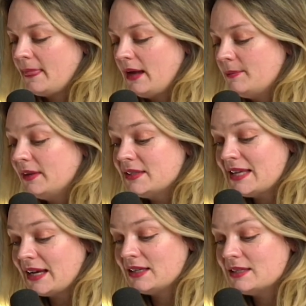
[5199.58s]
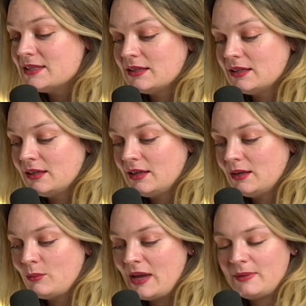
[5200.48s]
And the second is that
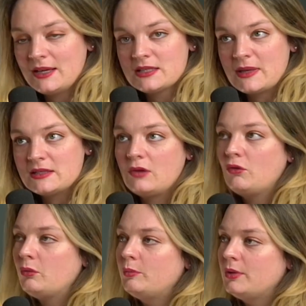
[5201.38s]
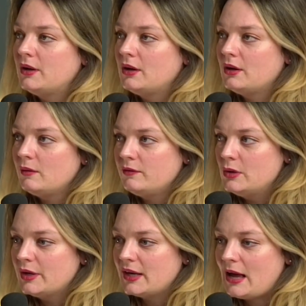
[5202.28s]
it may be expensive, but if you
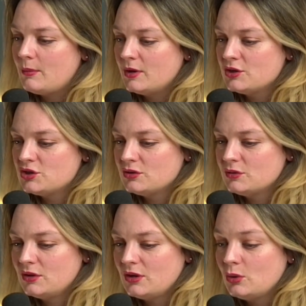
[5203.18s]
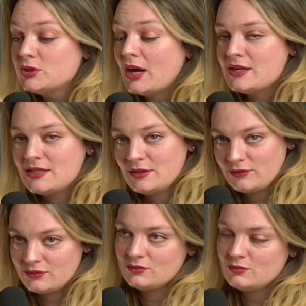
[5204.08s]
look at how much
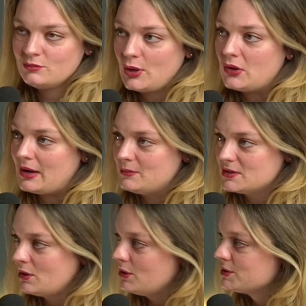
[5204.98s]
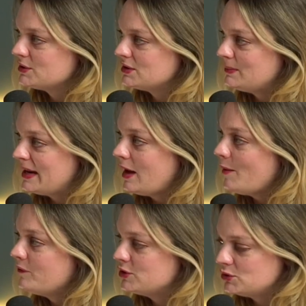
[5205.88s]
alternative programs cost to make
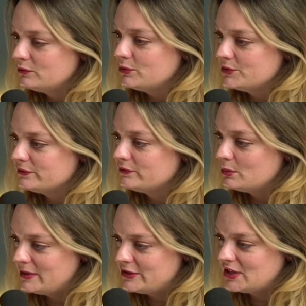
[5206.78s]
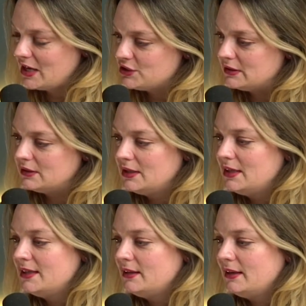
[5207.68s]
up the shortfalls of formal education,
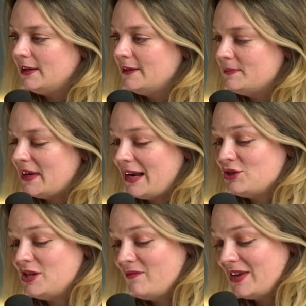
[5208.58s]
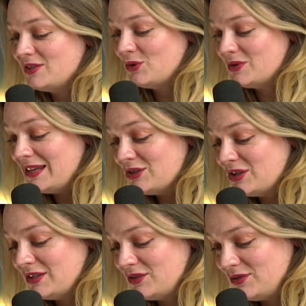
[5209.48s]
and actually invest those
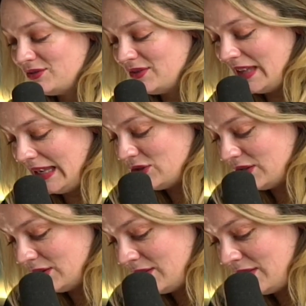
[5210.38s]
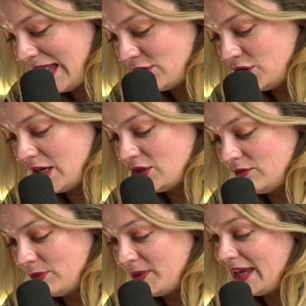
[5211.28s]
into
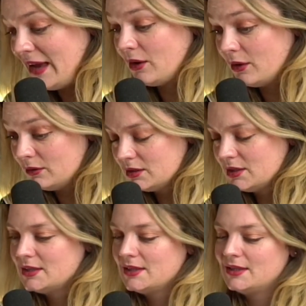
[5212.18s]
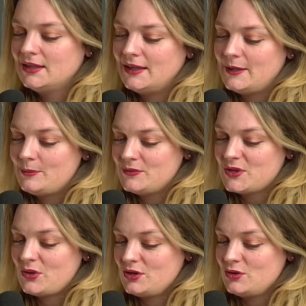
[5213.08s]
education from the get-go,
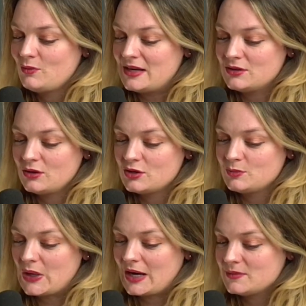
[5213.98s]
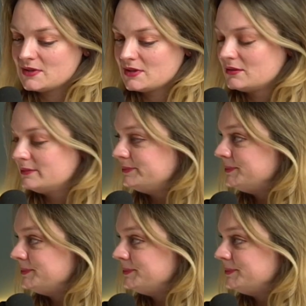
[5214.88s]
so that you render those programs